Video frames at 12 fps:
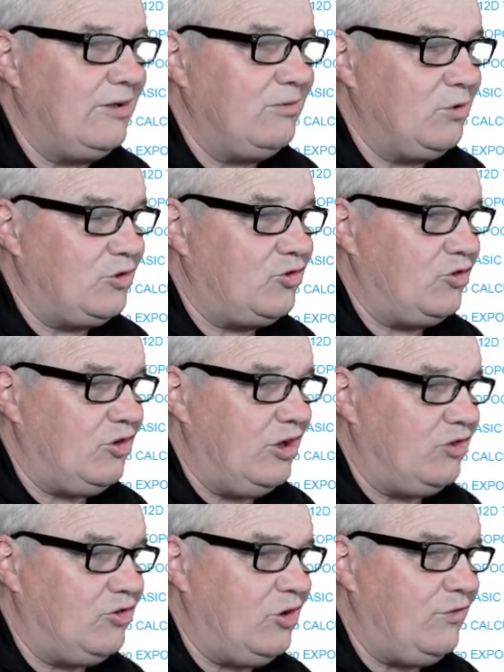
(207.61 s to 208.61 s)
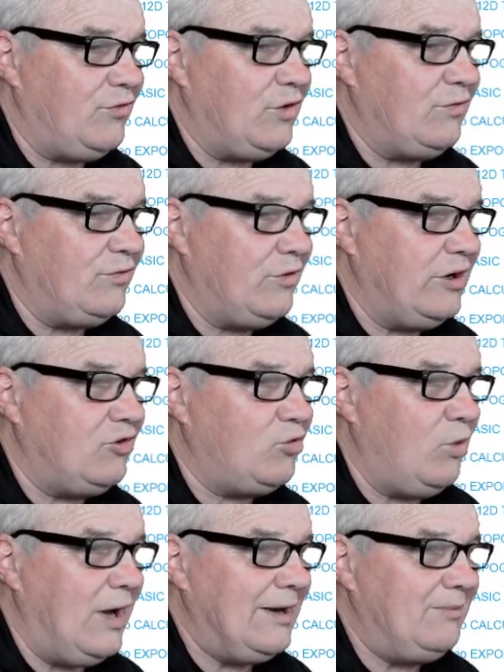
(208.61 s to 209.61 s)
which is different for each
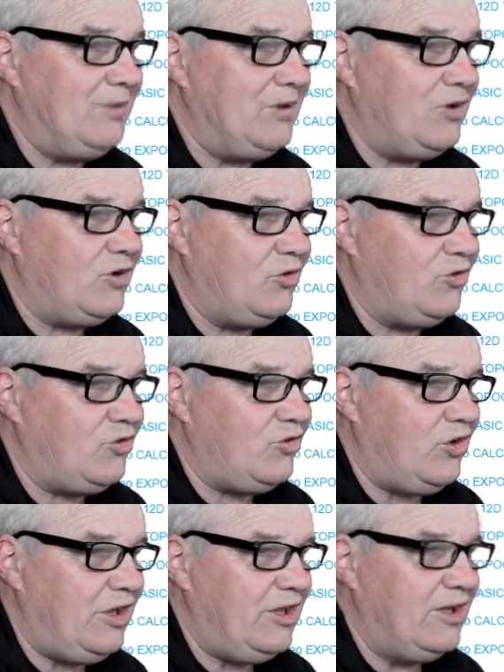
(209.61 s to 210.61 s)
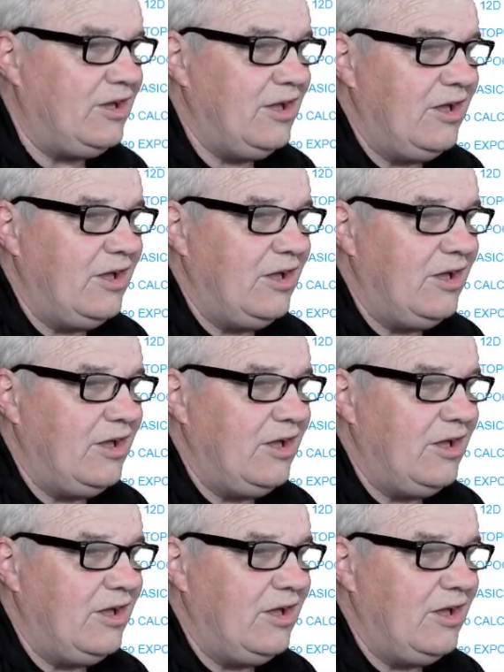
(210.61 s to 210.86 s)
one, but you can see